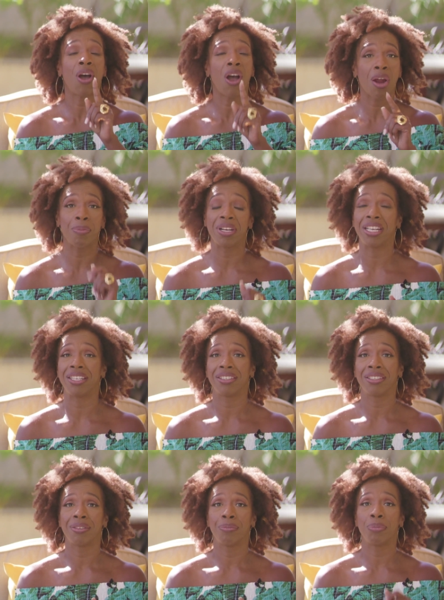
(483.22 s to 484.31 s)
in harmony
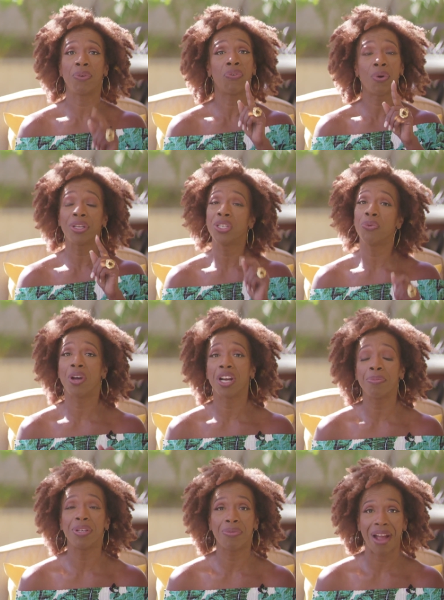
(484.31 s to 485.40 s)
before you wanna
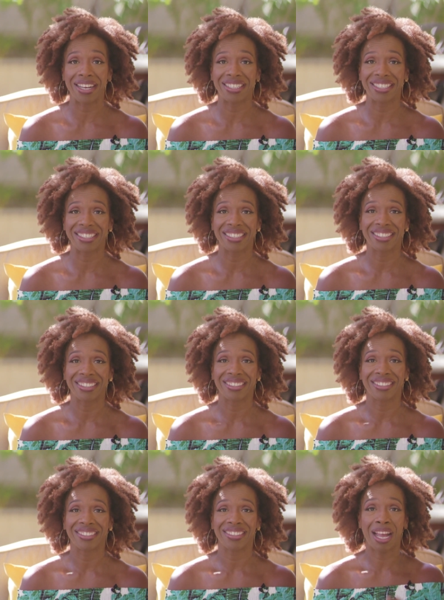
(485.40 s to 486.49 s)
be right.
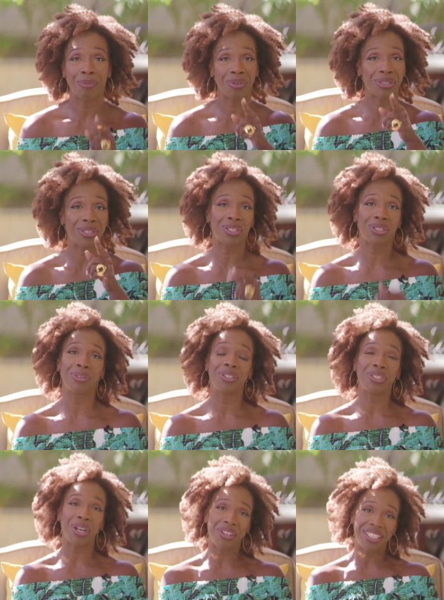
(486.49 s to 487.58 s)
I'm your sister in the
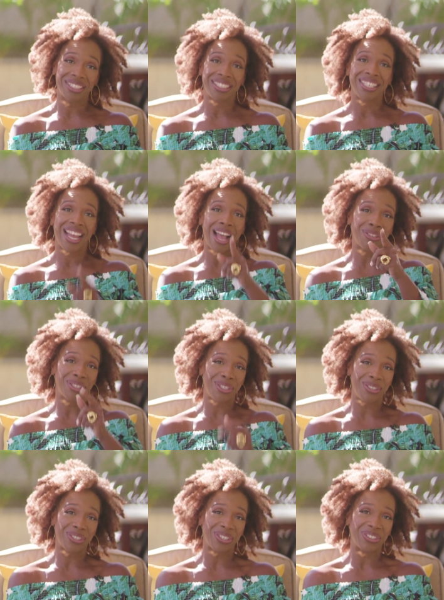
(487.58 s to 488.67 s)
journey. I'll see
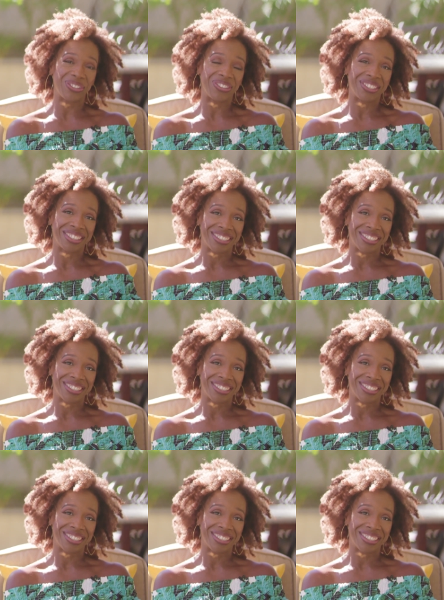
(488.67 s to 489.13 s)
you soon.